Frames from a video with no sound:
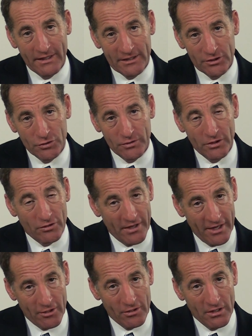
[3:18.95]
injury
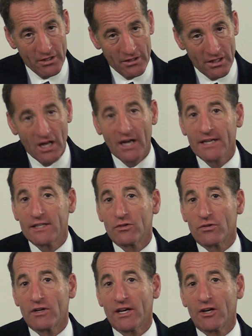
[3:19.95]
or airline
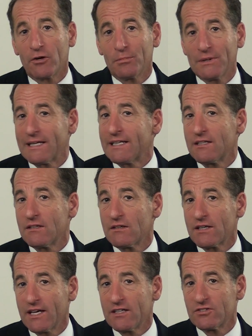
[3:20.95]
or
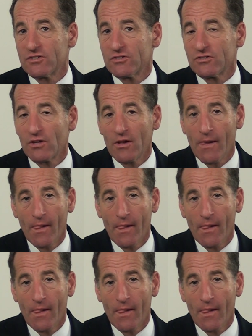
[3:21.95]
airplane cases,